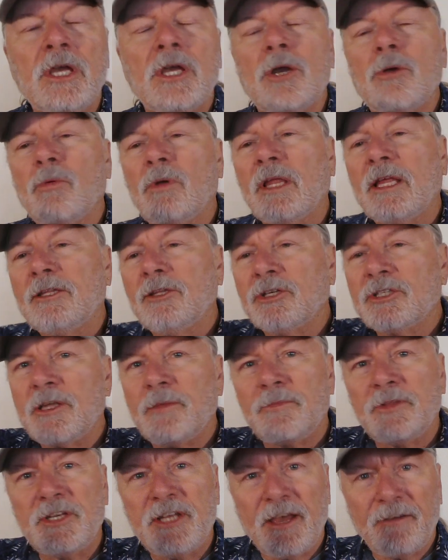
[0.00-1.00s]
Well, I looked
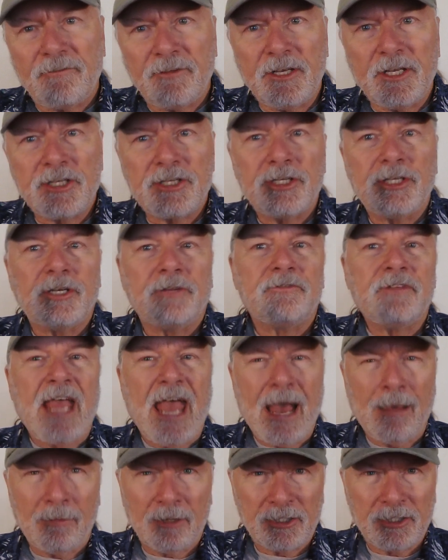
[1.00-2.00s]
up the definition of
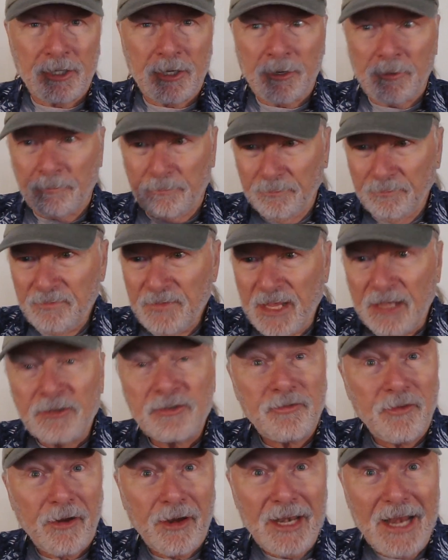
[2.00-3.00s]
tablature. It
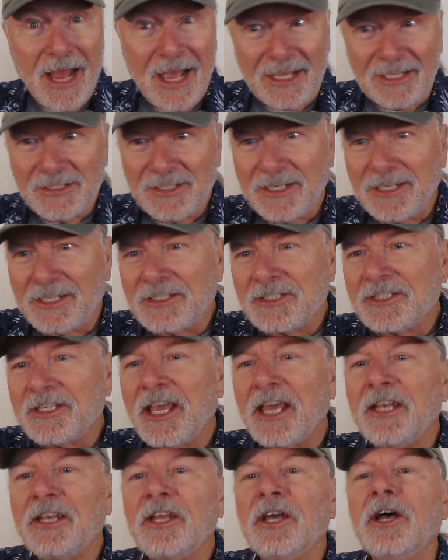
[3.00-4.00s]
was very nice, and it
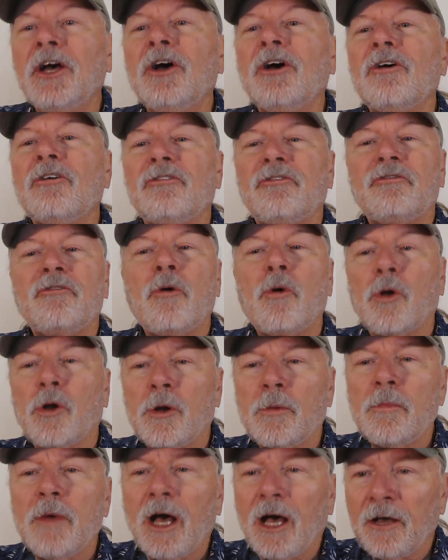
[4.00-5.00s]
said,
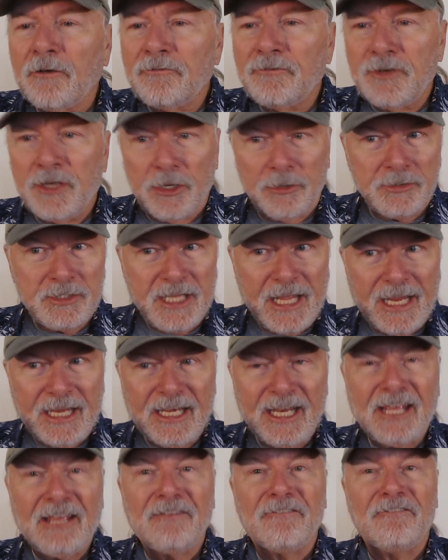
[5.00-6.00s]
form of
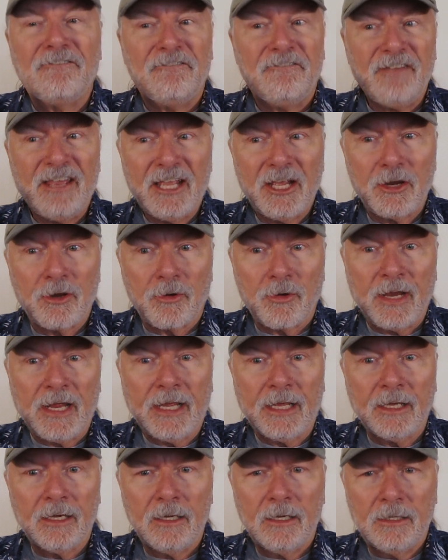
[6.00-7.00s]
notating
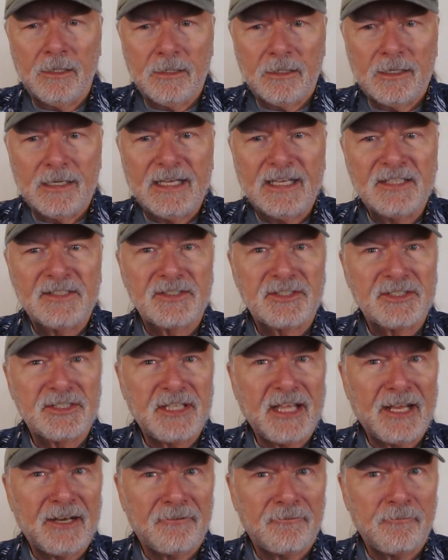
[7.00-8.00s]
fingering
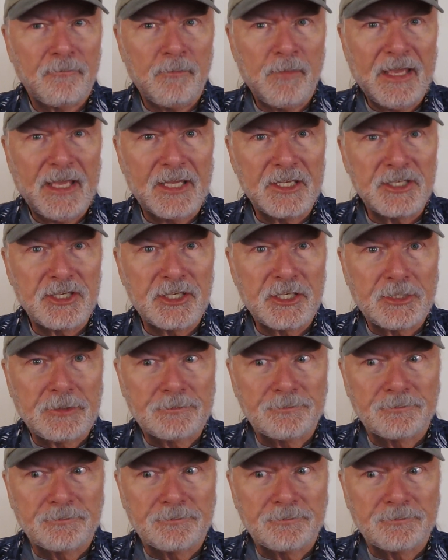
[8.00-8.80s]
instead of pitch.